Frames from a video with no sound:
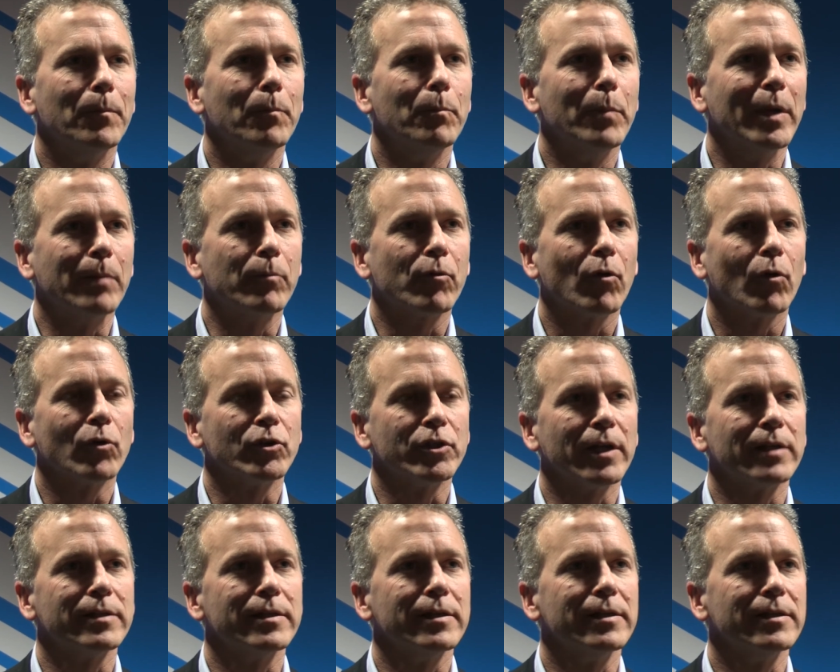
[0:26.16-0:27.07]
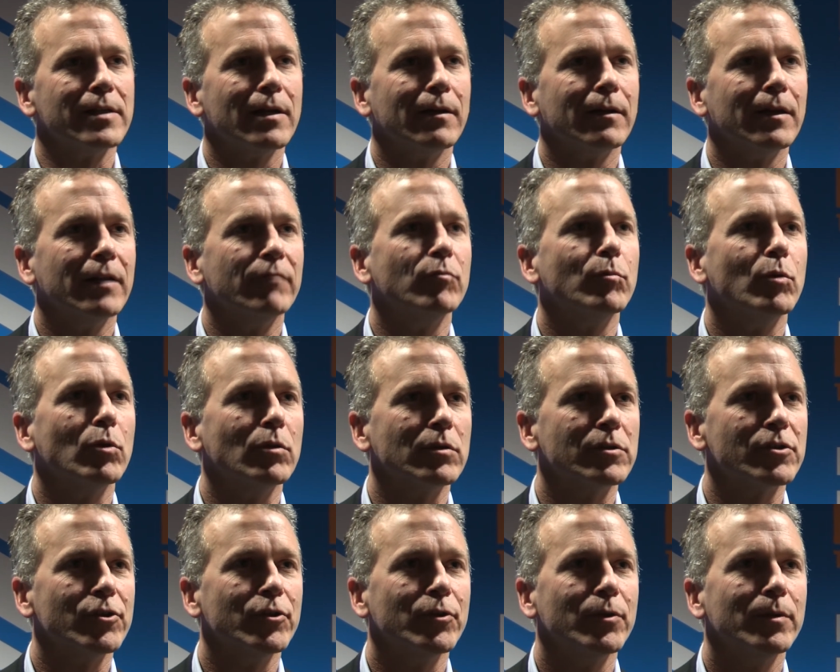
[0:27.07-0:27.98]
big project is our
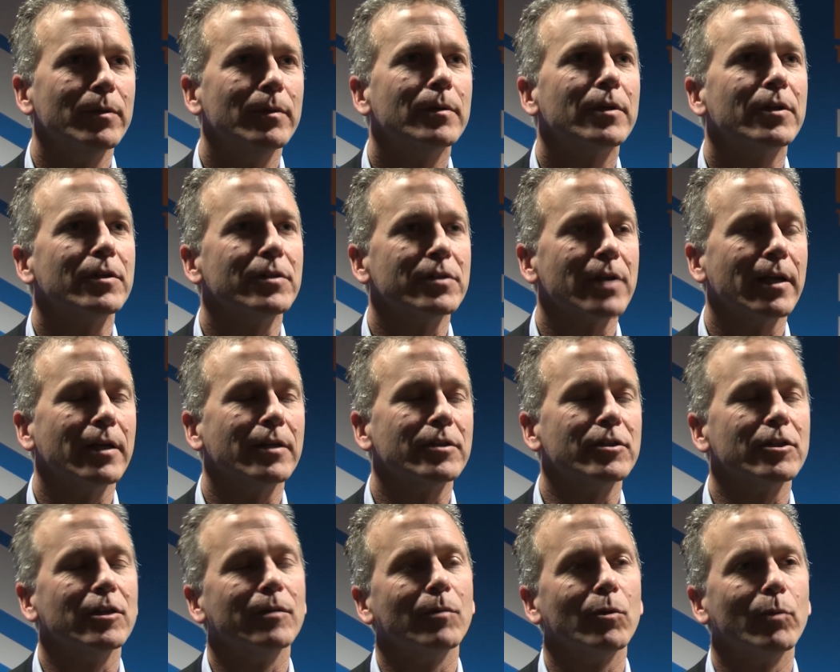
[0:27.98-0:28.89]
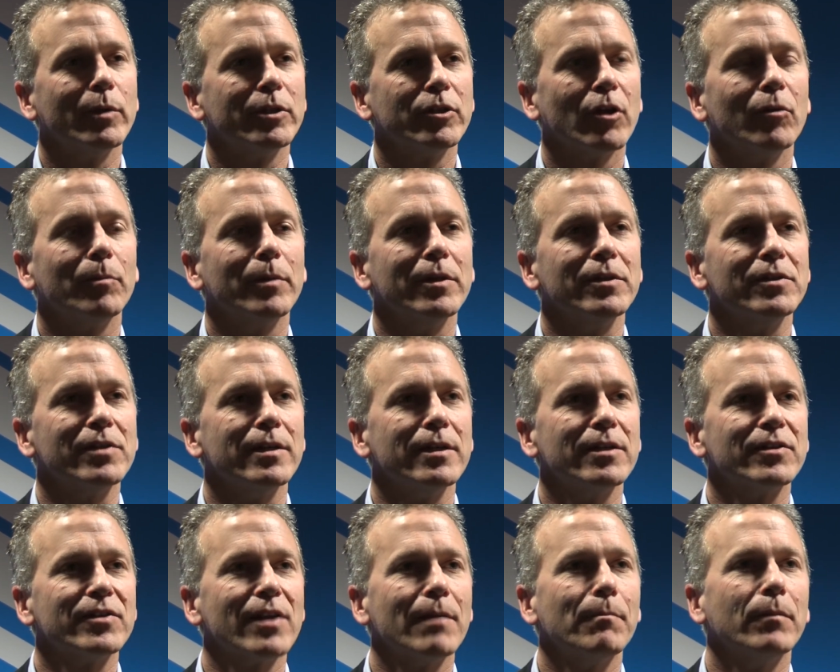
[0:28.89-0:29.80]
Liverpool2 container terminal, which opens in
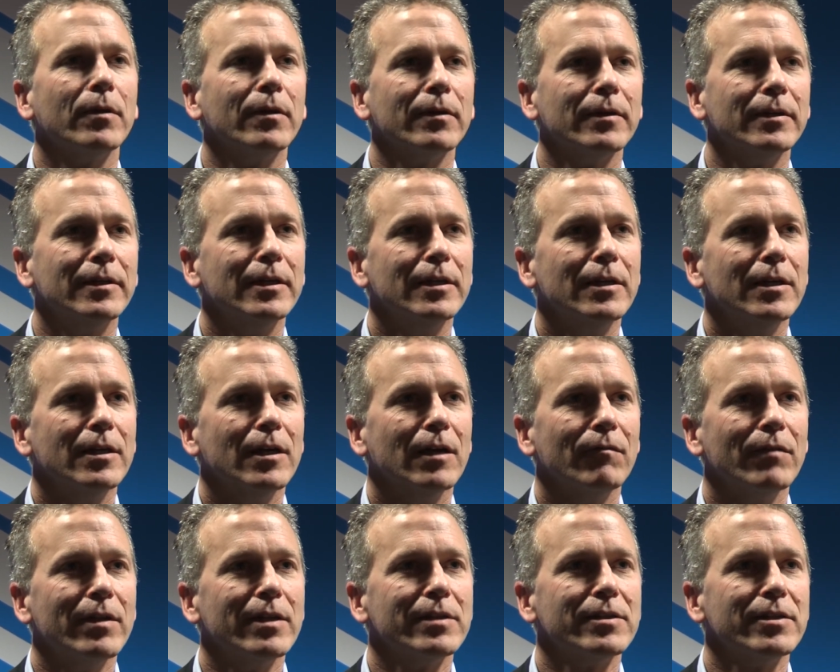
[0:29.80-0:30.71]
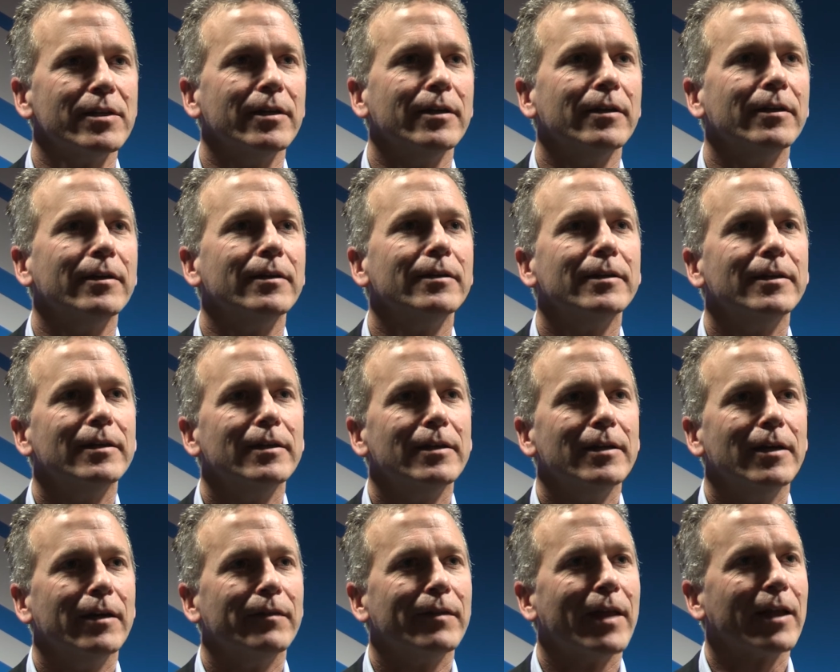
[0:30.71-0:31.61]
December of this year,
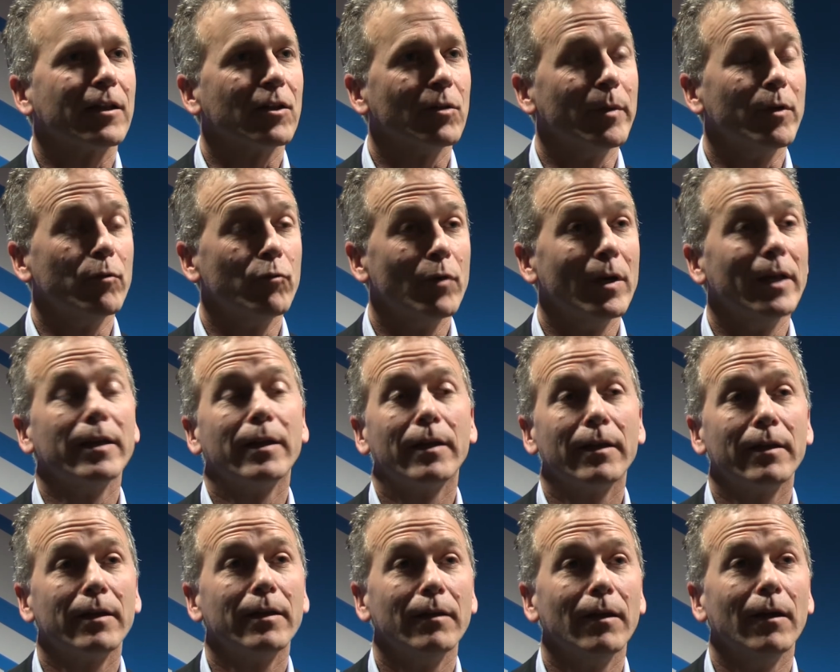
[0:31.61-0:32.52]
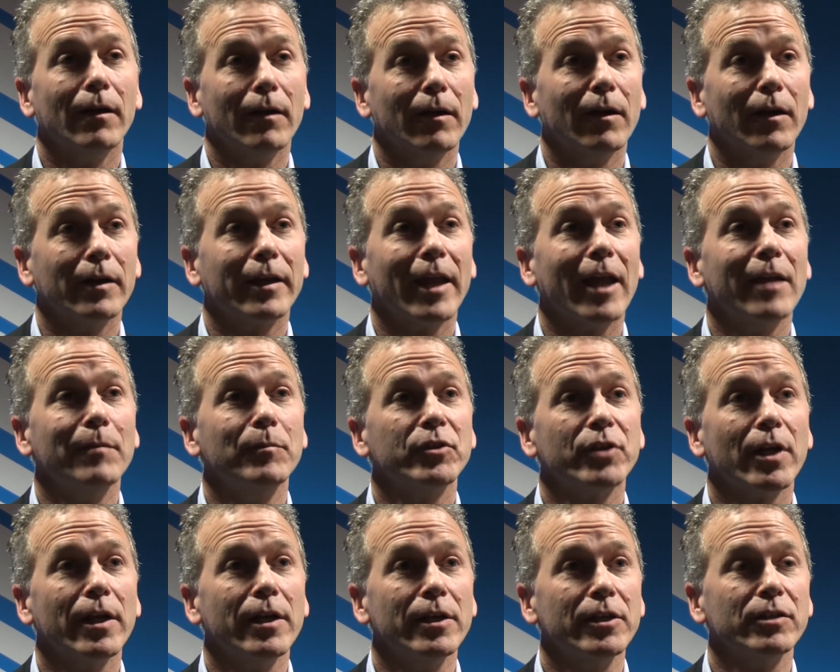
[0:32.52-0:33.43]
and that'll be really a game
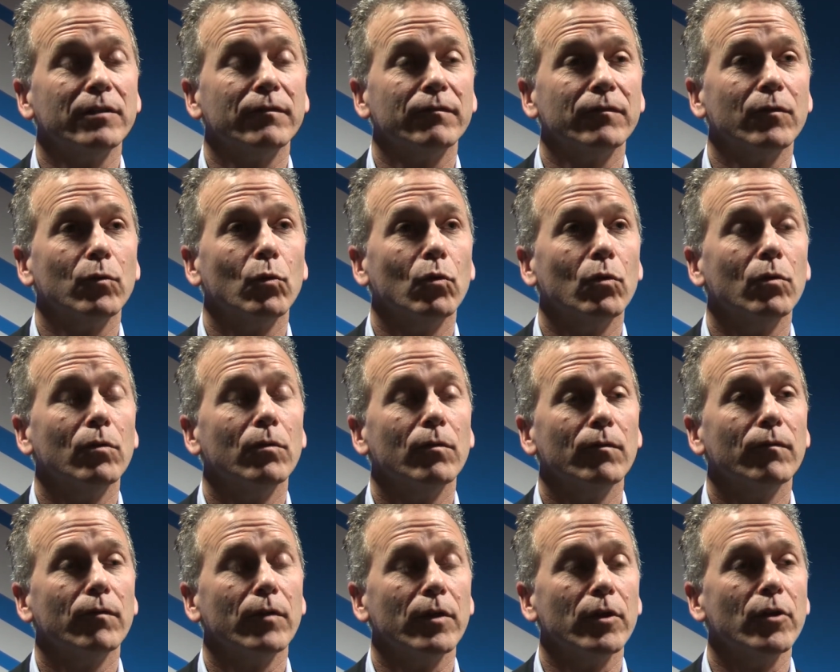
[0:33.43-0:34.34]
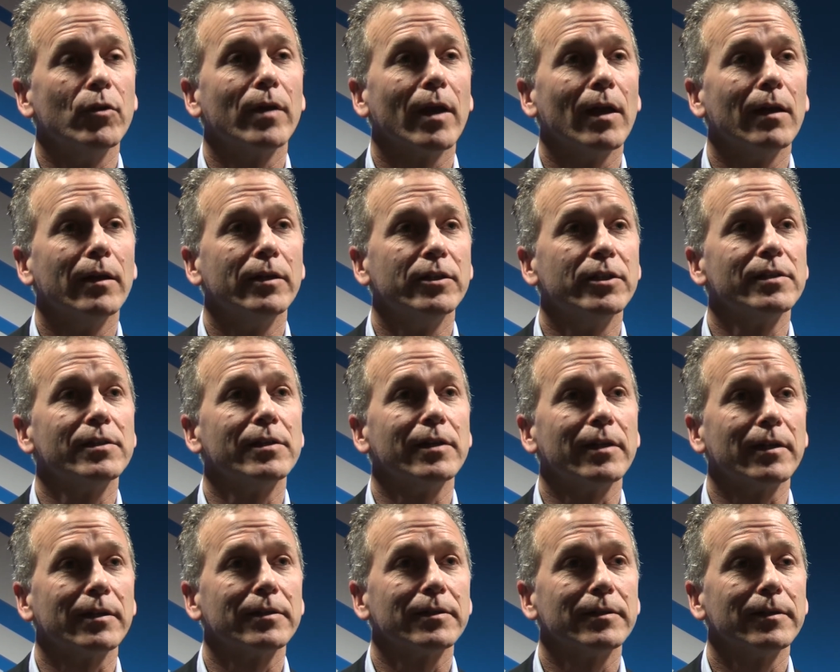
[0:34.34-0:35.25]
changer for the UK
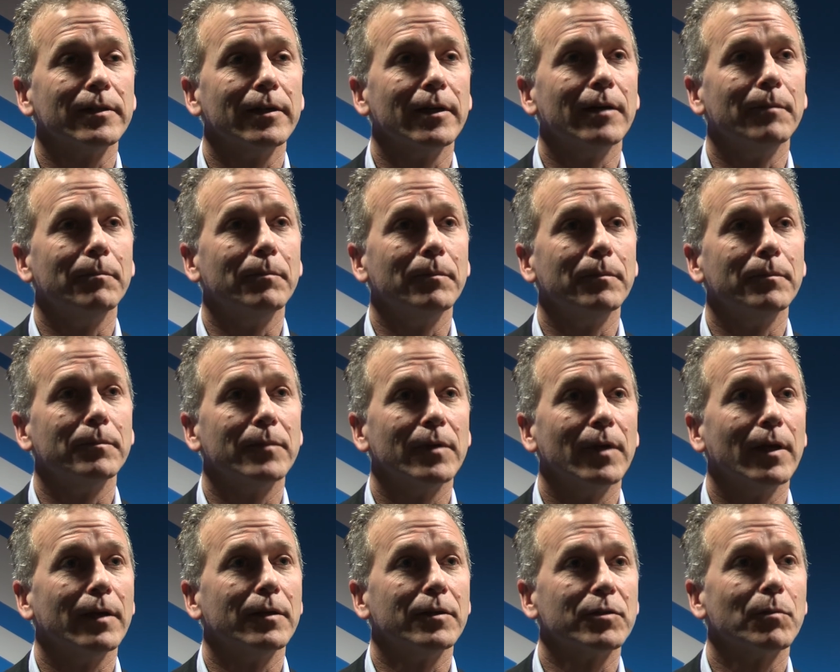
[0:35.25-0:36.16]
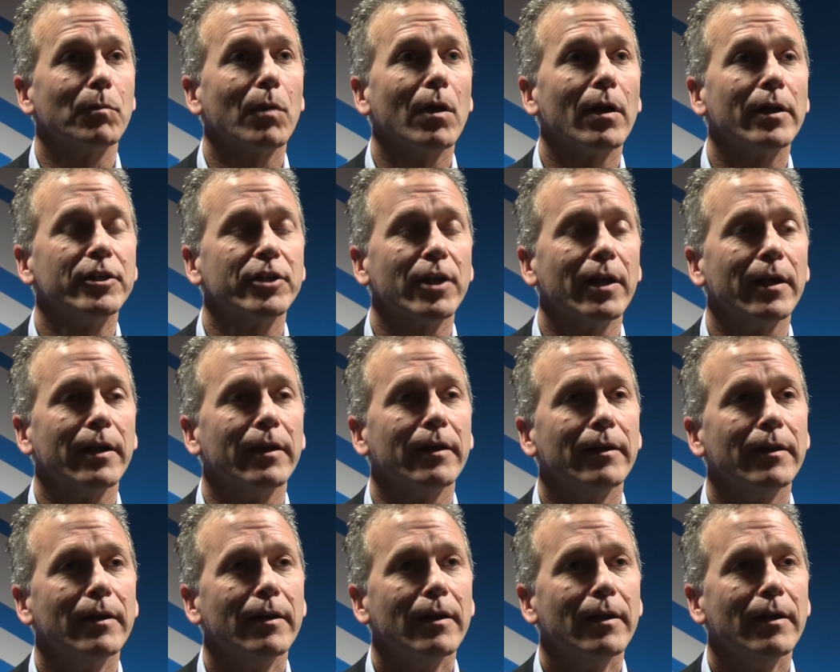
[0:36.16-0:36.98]
logistics and supply chain.